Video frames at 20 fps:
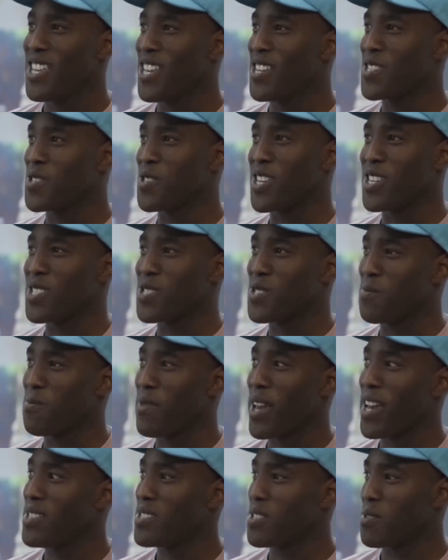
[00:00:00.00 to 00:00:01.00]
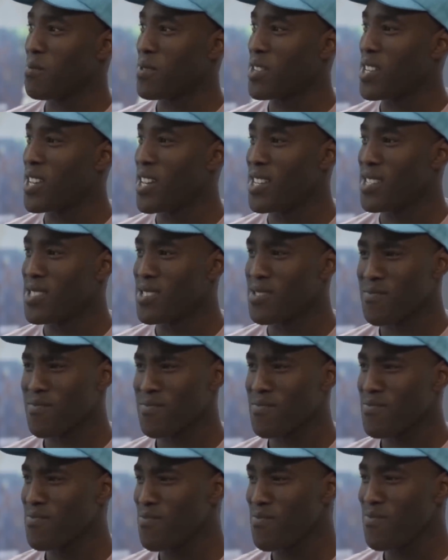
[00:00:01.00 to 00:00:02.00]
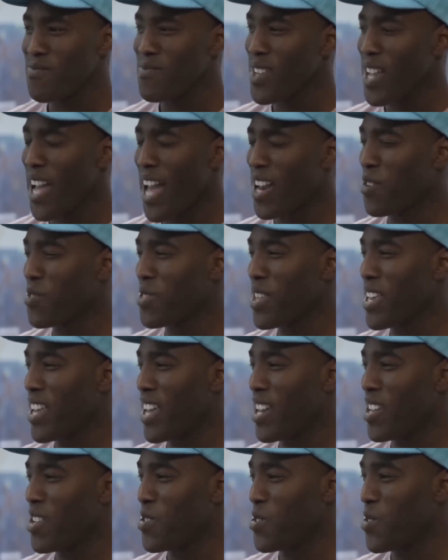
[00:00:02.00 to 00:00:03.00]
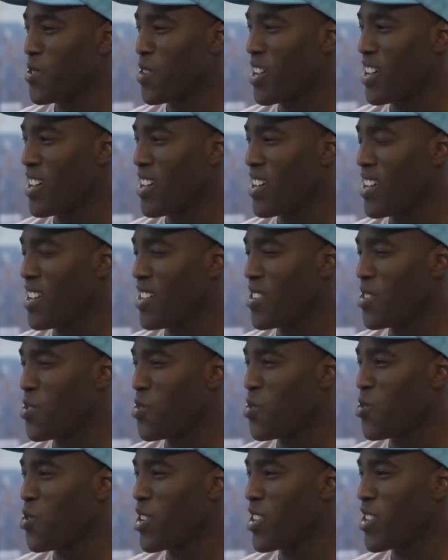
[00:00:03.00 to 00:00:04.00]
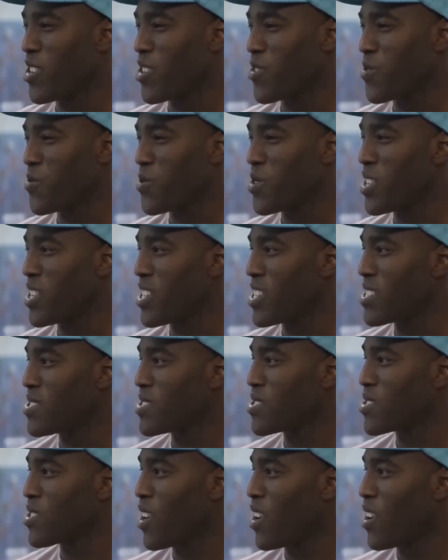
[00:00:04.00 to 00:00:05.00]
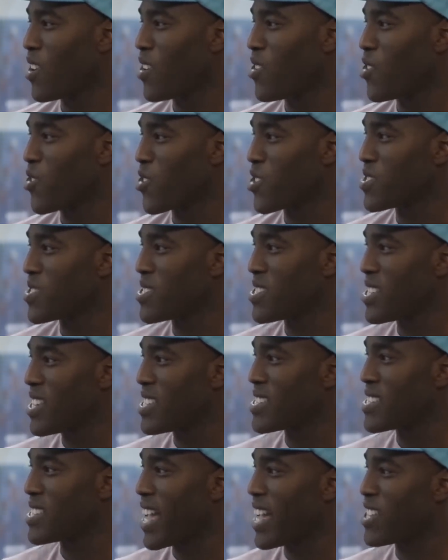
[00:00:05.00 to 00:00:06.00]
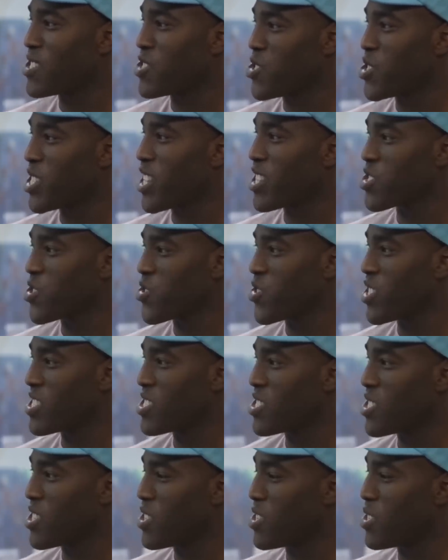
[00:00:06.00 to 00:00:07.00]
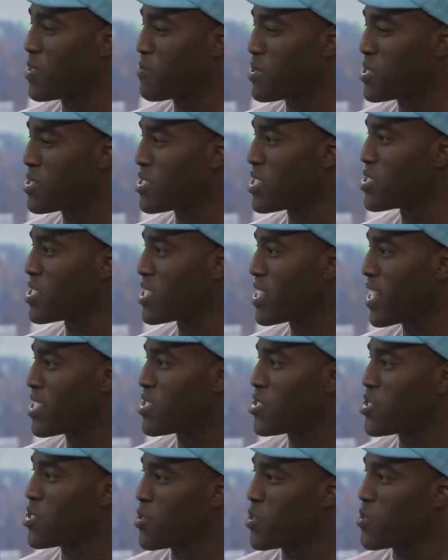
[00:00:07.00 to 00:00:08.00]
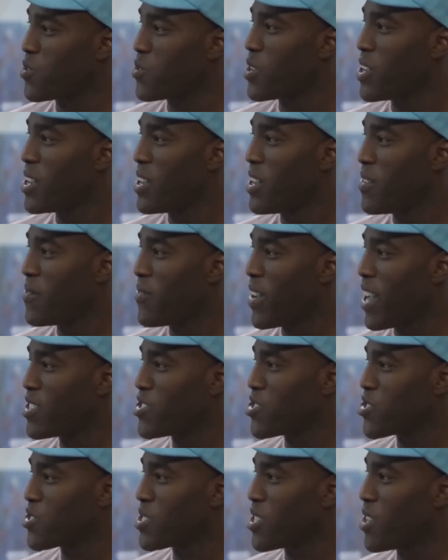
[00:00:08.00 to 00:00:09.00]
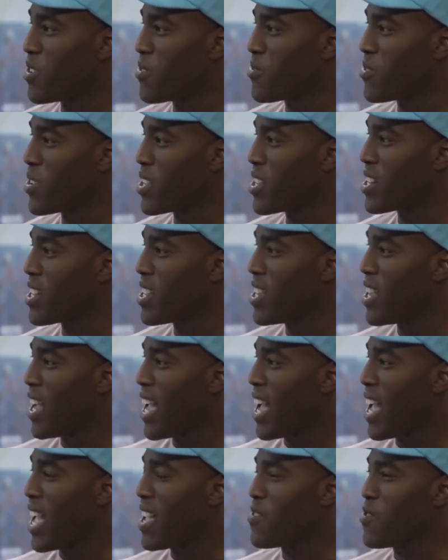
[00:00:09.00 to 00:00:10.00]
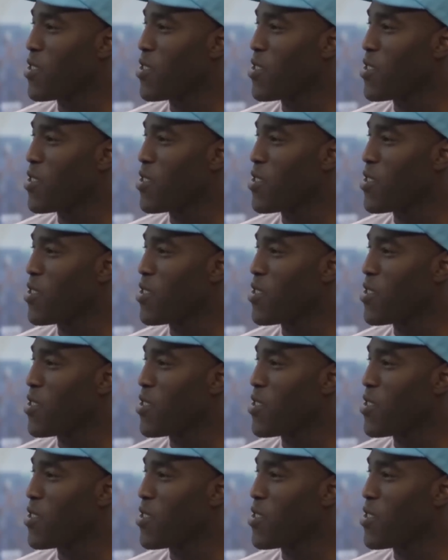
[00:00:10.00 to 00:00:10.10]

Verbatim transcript: it's it's amazing because I don't think any uh, warrior really saw or sees that trajectory to the position that you found yourself in. Yeah.